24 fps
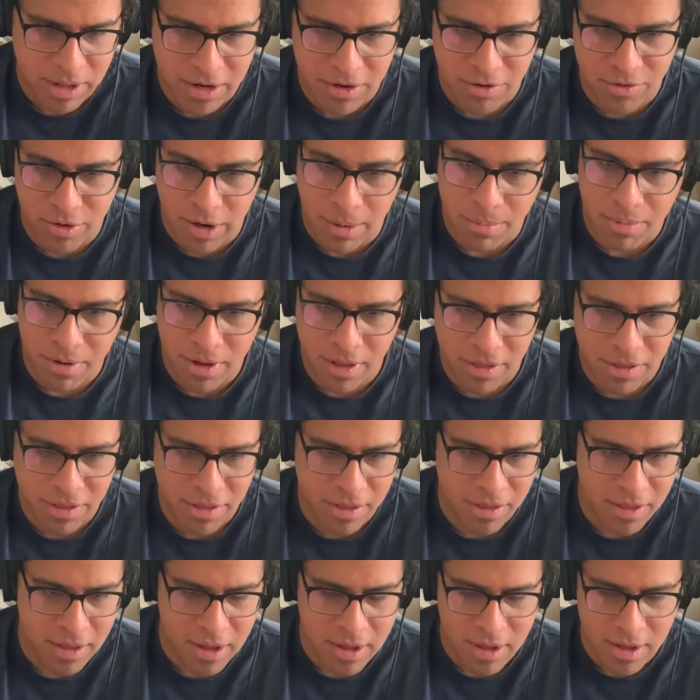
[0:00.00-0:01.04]
I grew up
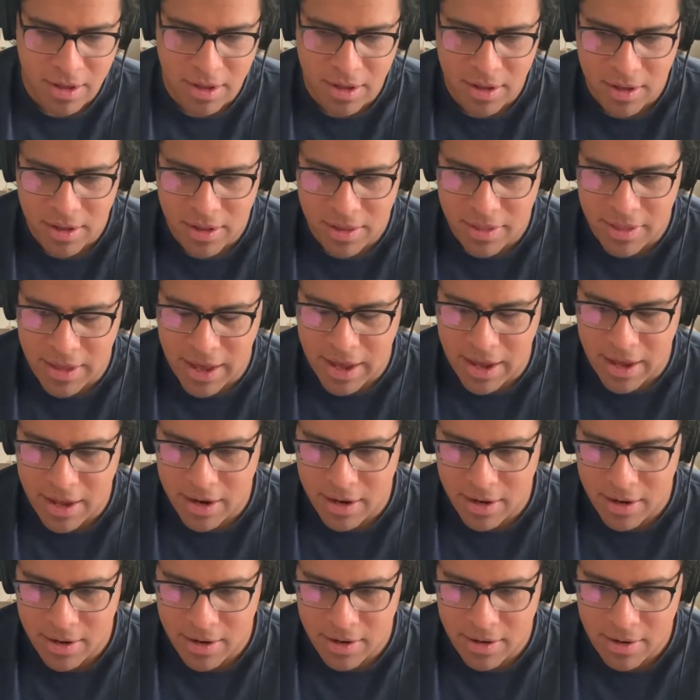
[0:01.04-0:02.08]
with that
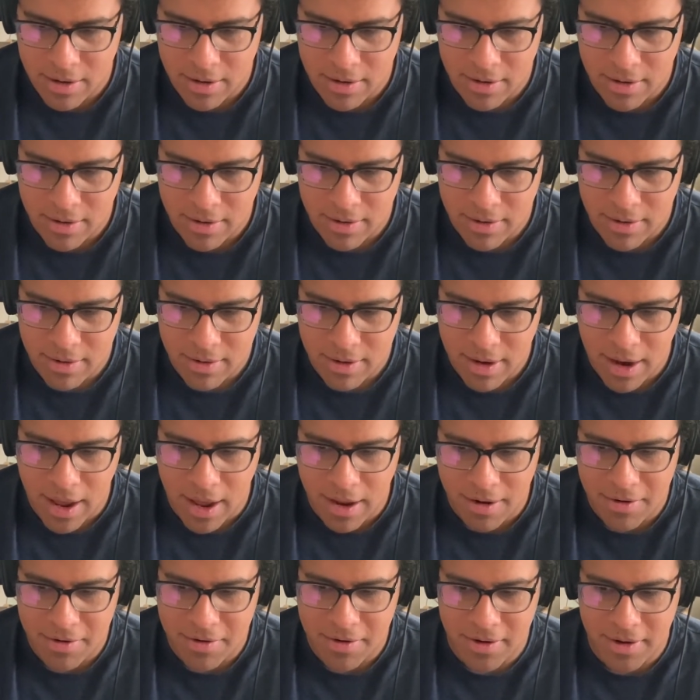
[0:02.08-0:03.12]
I
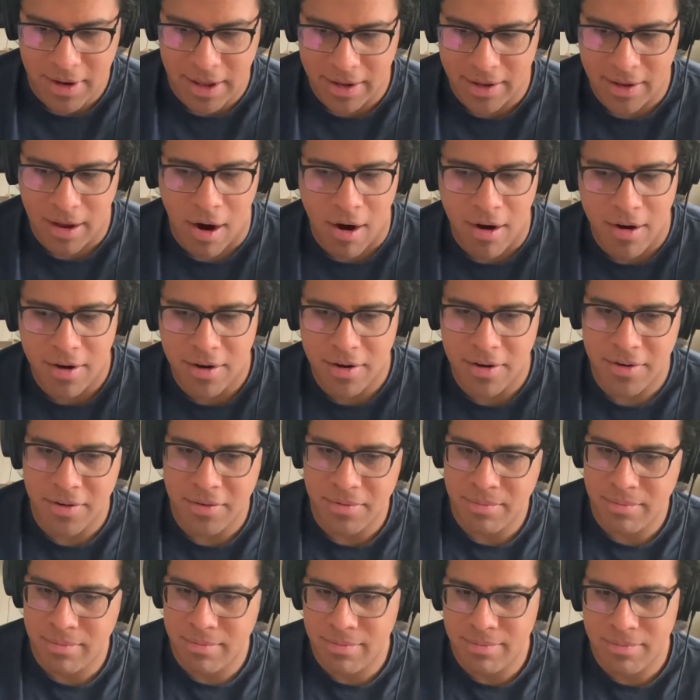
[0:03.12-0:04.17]
don't like are
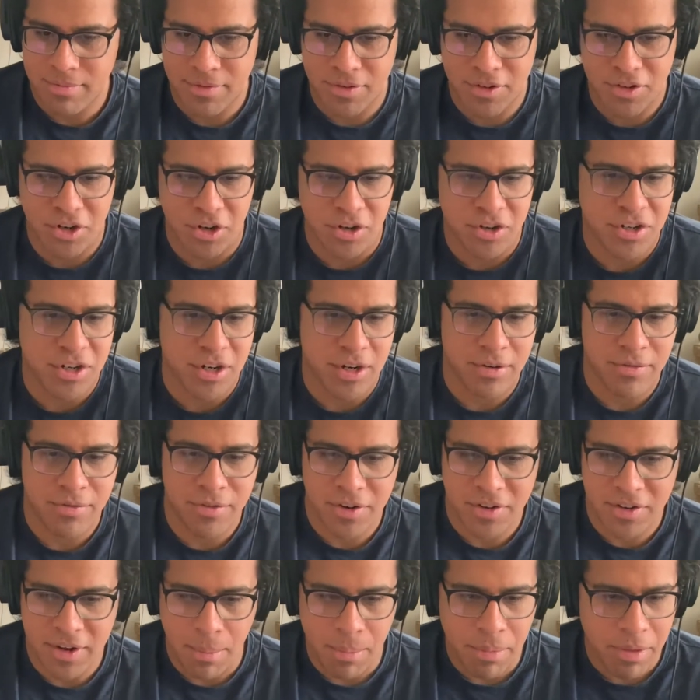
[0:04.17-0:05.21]
searching for
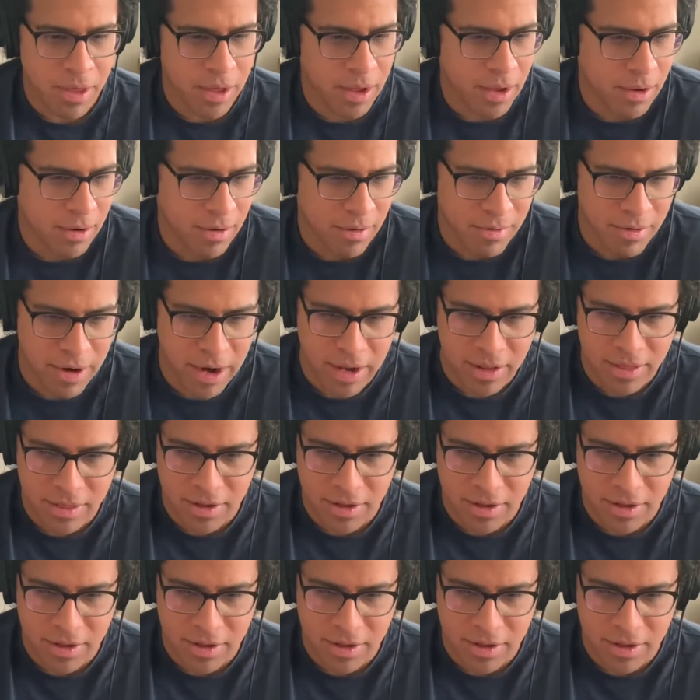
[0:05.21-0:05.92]
something, right?